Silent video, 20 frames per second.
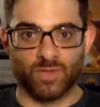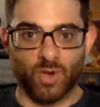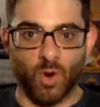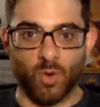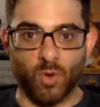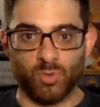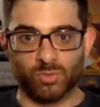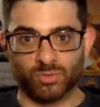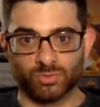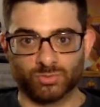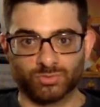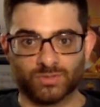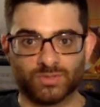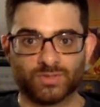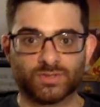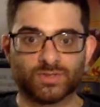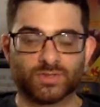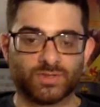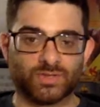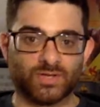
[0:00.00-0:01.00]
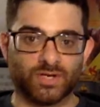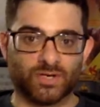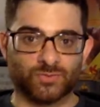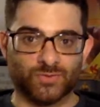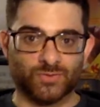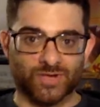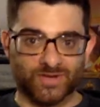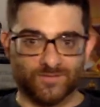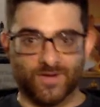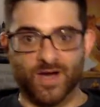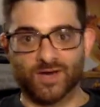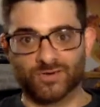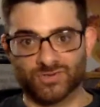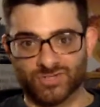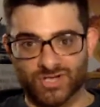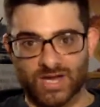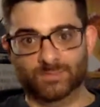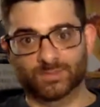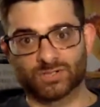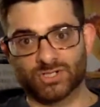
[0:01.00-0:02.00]
the old Ring of Honor
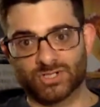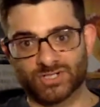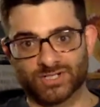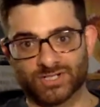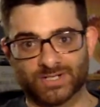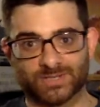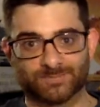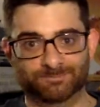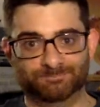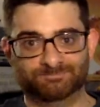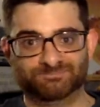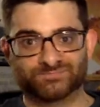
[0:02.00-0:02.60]
championship.